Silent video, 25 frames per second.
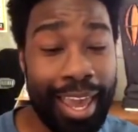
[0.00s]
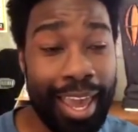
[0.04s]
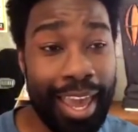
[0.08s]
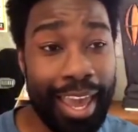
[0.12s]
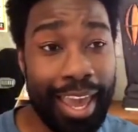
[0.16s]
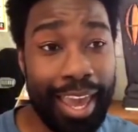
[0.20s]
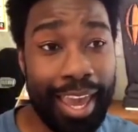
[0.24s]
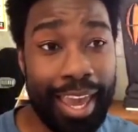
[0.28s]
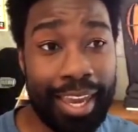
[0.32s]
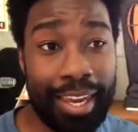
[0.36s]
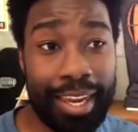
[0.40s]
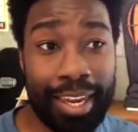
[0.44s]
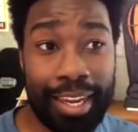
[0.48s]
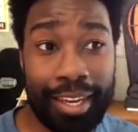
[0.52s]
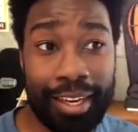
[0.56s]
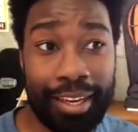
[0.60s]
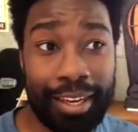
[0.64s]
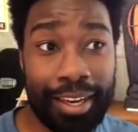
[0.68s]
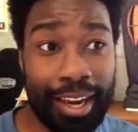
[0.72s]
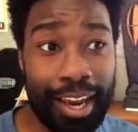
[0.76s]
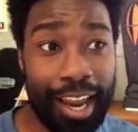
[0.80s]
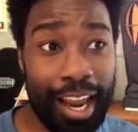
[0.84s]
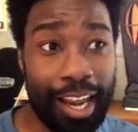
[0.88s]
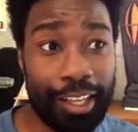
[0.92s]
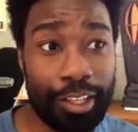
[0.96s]
And
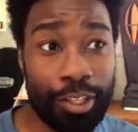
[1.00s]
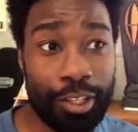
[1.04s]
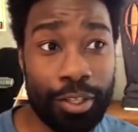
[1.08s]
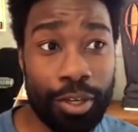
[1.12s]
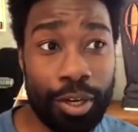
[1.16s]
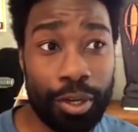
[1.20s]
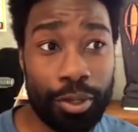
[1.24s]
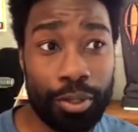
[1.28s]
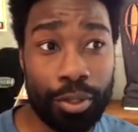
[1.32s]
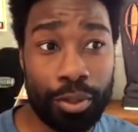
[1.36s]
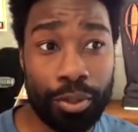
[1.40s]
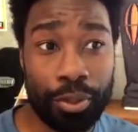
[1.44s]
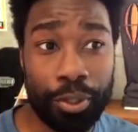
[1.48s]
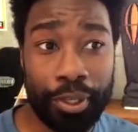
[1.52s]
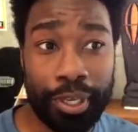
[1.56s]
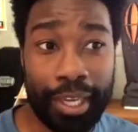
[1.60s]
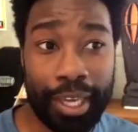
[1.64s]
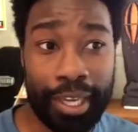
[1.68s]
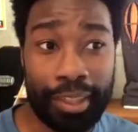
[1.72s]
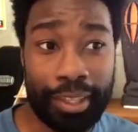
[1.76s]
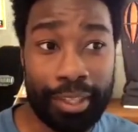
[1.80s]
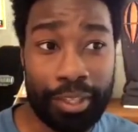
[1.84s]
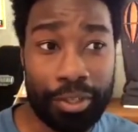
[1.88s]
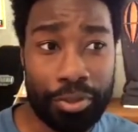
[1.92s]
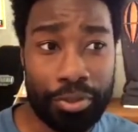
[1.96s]
then I, you know, you look
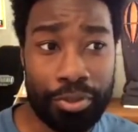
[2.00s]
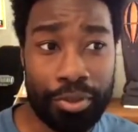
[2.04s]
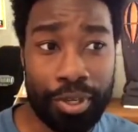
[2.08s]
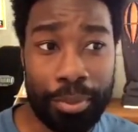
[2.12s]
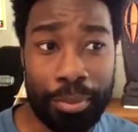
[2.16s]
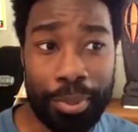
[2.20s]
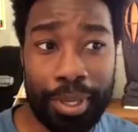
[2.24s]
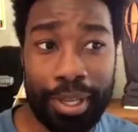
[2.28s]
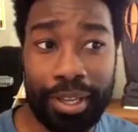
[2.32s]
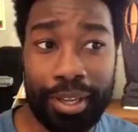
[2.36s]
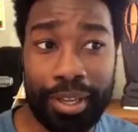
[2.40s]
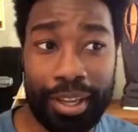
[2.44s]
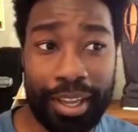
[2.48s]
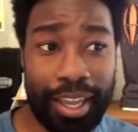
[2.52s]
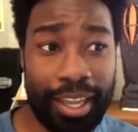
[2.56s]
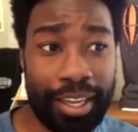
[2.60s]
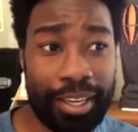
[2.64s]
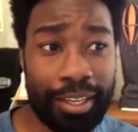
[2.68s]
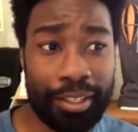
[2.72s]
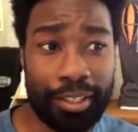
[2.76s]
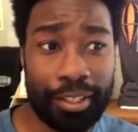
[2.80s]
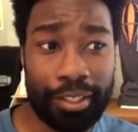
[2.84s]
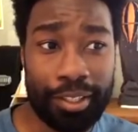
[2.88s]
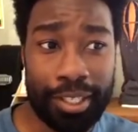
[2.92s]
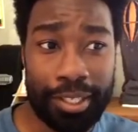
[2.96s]
at the streaming
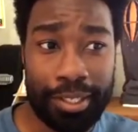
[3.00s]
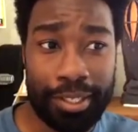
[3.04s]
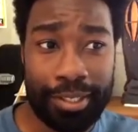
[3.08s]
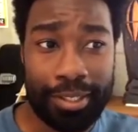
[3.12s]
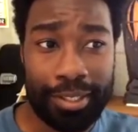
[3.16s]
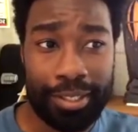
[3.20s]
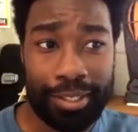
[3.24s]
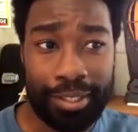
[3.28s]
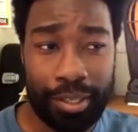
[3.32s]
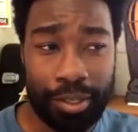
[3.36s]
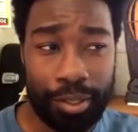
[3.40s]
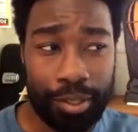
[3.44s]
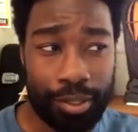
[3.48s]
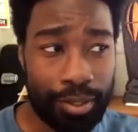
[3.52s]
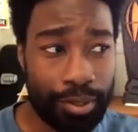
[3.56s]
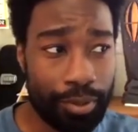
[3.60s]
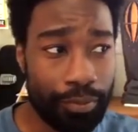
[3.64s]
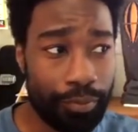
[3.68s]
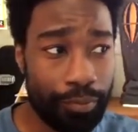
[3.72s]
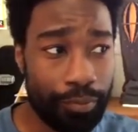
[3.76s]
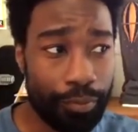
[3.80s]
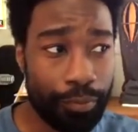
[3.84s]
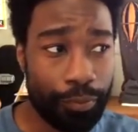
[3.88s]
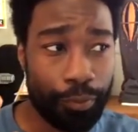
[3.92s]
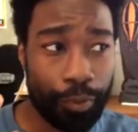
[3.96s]
and the
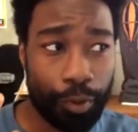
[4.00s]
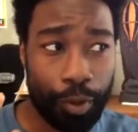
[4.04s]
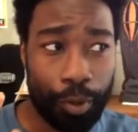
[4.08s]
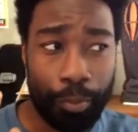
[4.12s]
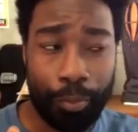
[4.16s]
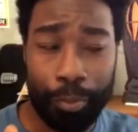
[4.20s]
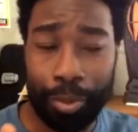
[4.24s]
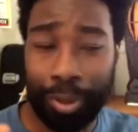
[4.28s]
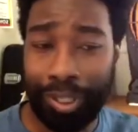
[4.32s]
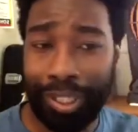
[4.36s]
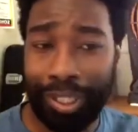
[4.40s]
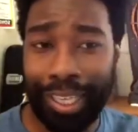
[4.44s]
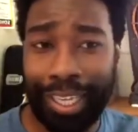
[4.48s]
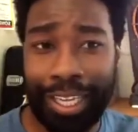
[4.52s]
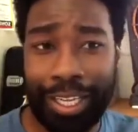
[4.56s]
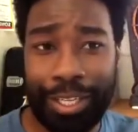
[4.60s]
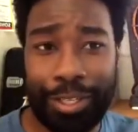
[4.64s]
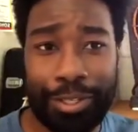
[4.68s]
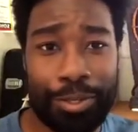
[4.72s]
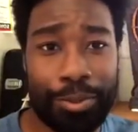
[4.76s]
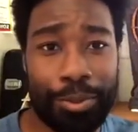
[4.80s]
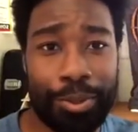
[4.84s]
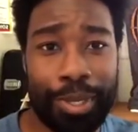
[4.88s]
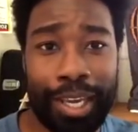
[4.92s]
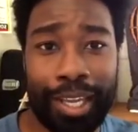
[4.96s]
for
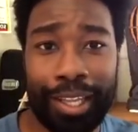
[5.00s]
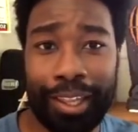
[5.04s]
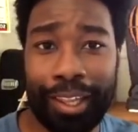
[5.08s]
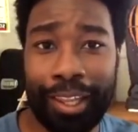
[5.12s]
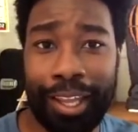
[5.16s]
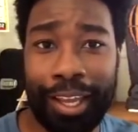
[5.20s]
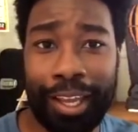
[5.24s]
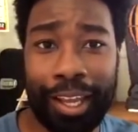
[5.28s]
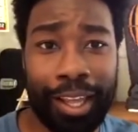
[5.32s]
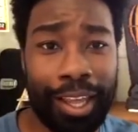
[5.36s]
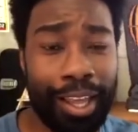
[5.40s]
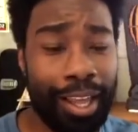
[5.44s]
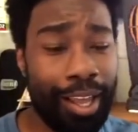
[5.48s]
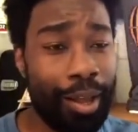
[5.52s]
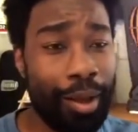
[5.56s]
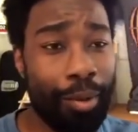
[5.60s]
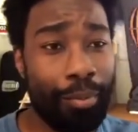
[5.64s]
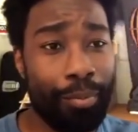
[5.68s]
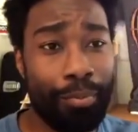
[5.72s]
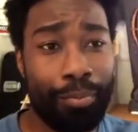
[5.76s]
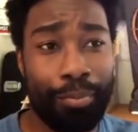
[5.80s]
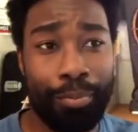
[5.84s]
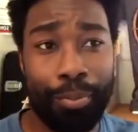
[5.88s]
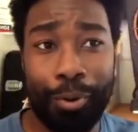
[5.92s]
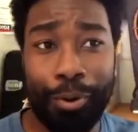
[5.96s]
plays you get like
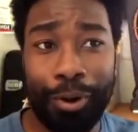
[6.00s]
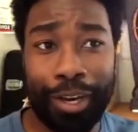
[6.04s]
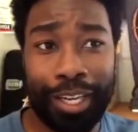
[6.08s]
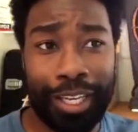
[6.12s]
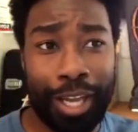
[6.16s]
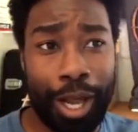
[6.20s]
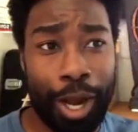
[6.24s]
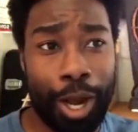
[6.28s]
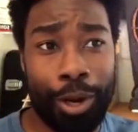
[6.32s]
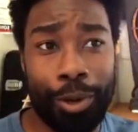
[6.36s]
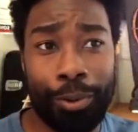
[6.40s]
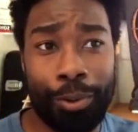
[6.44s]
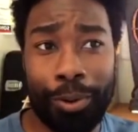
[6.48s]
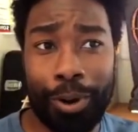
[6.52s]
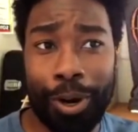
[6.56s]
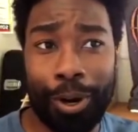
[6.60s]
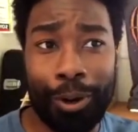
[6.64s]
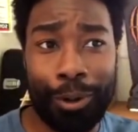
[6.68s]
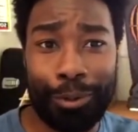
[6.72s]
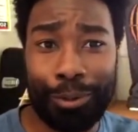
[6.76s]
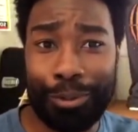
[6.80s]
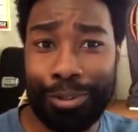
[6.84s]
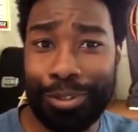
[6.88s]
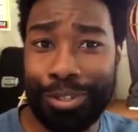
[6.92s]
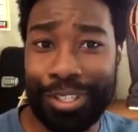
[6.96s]
0.006
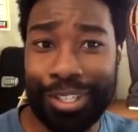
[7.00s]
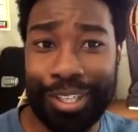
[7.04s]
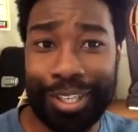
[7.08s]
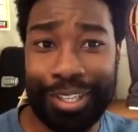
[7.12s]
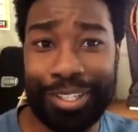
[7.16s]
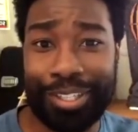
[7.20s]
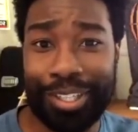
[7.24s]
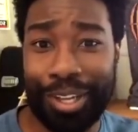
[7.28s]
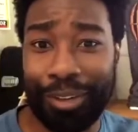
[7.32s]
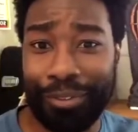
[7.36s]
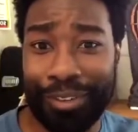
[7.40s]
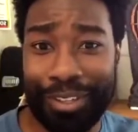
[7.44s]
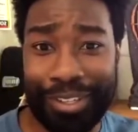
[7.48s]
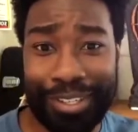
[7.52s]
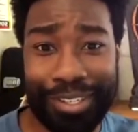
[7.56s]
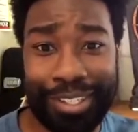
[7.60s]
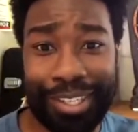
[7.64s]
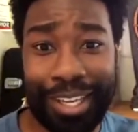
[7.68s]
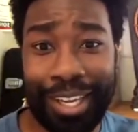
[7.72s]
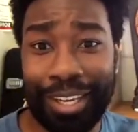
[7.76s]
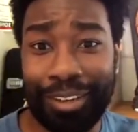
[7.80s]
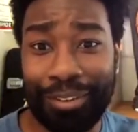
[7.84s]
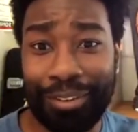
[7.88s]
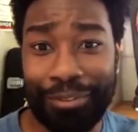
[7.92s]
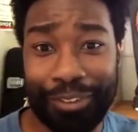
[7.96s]
of a
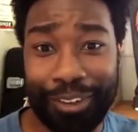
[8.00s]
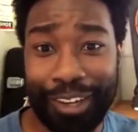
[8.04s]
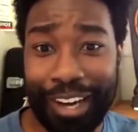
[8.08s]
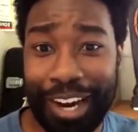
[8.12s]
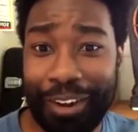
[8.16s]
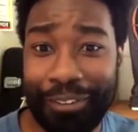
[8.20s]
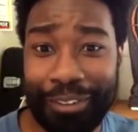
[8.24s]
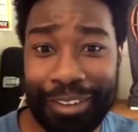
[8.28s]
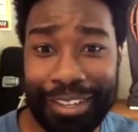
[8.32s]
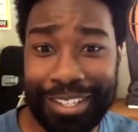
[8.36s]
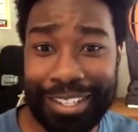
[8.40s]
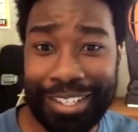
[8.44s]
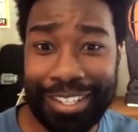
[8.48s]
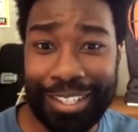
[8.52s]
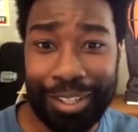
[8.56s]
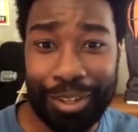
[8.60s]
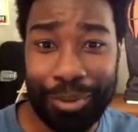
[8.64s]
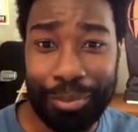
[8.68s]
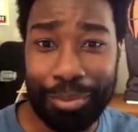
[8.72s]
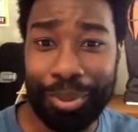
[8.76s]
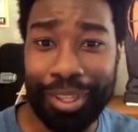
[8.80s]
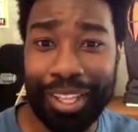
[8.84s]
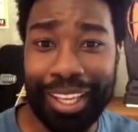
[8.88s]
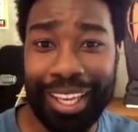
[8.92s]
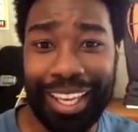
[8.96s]
cent for every single
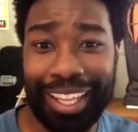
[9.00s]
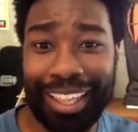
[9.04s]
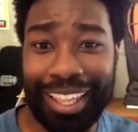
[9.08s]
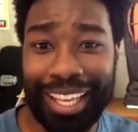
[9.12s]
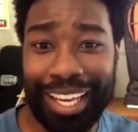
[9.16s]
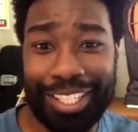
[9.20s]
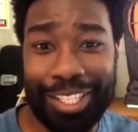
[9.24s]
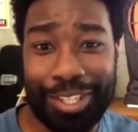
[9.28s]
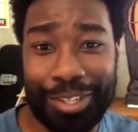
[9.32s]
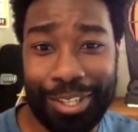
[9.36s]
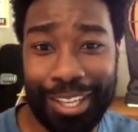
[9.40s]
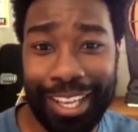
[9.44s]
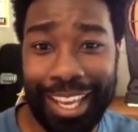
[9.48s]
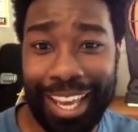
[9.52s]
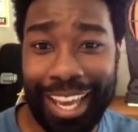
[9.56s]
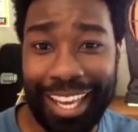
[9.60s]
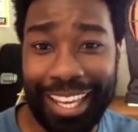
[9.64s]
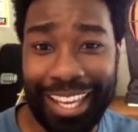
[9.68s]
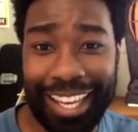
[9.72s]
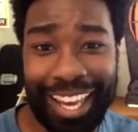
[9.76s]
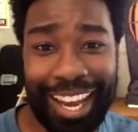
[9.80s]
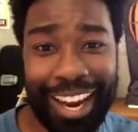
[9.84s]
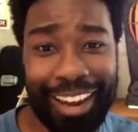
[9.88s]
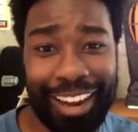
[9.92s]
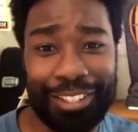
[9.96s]
play that you get.
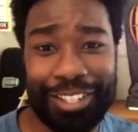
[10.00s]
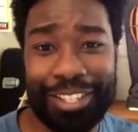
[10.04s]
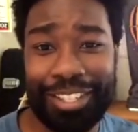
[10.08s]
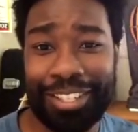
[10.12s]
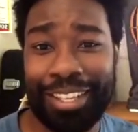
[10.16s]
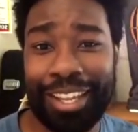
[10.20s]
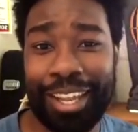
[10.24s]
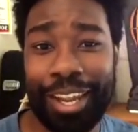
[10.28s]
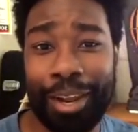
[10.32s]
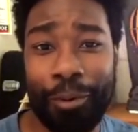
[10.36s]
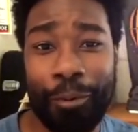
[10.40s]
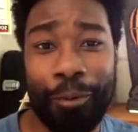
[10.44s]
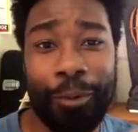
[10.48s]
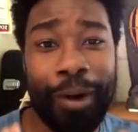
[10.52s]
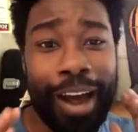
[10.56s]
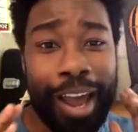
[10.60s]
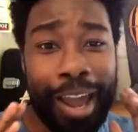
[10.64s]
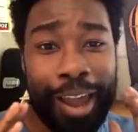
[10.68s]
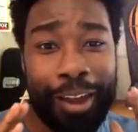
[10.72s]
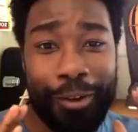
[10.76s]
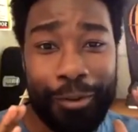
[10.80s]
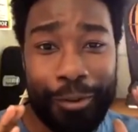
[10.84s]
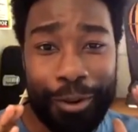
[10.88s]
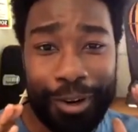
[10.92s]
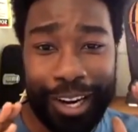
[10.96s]
And I was just like,
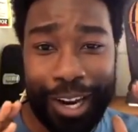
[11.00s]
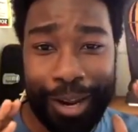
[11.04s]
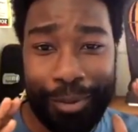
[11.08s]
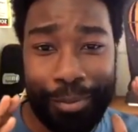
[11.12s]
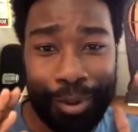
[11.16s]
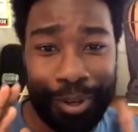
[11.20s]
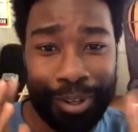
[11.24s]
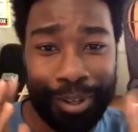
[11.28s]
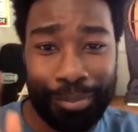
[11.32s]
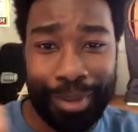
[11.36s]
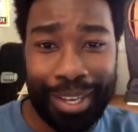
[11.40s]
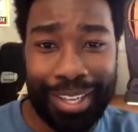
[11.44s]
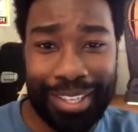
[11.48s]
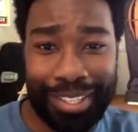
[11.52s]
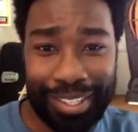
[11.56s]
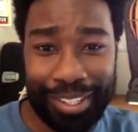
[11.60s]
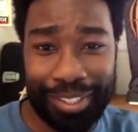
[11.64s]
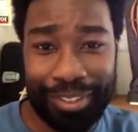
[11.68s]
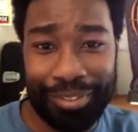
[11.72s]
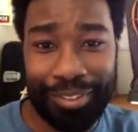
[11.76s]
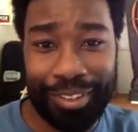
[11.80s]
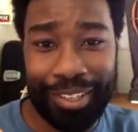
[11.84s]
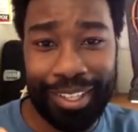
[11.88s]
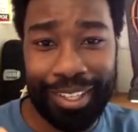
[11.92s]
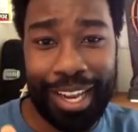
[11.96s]
why would I put
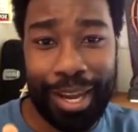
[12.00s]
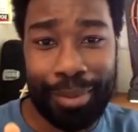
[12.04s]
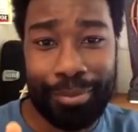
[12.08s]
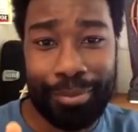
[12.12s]
myself in that?